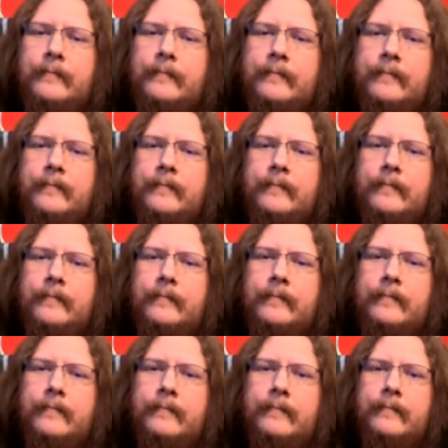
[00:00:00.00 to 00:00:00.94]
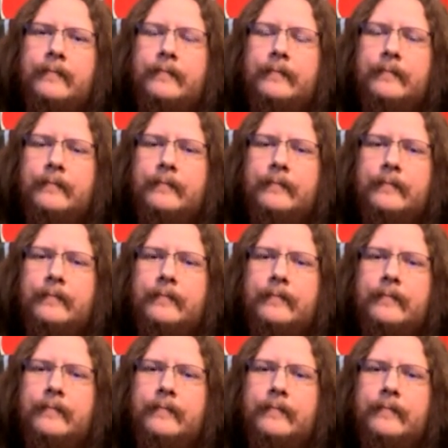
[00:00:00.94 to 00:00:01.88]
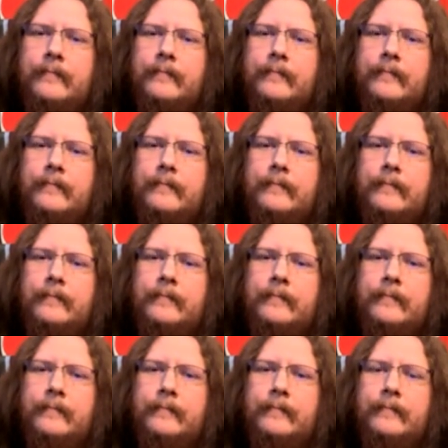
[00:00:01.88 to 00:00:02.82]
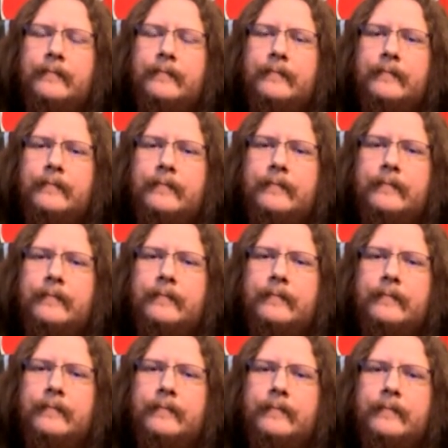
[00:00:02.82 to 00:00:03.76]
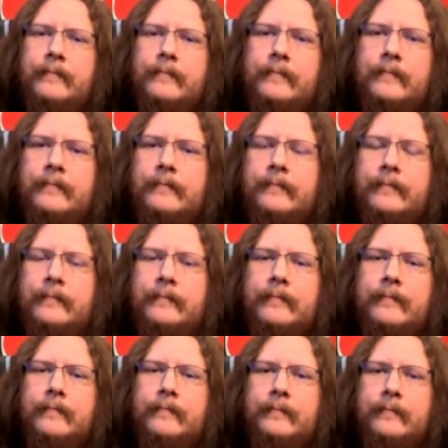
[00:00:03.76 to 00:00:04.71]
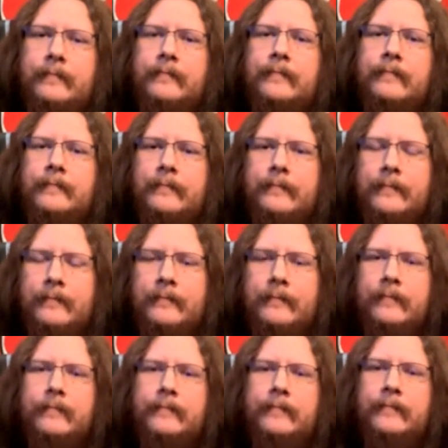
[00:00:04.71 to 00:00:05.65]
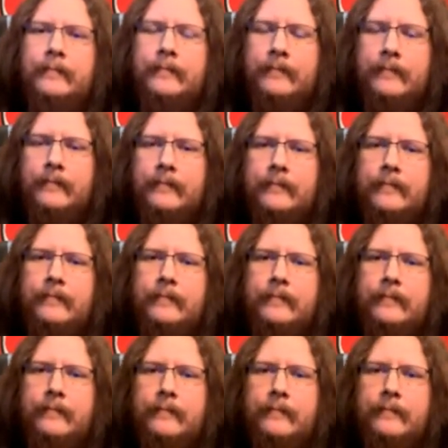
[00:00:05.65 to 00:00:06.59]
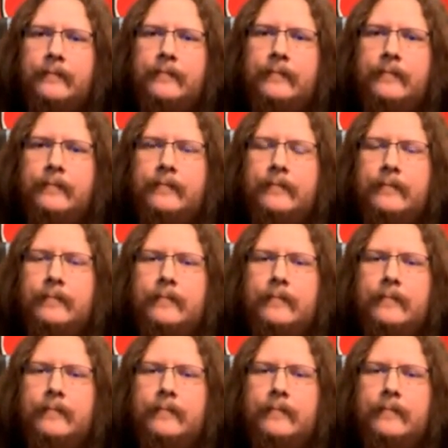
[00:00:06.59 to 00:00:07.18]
No words are spoken by the person on screen.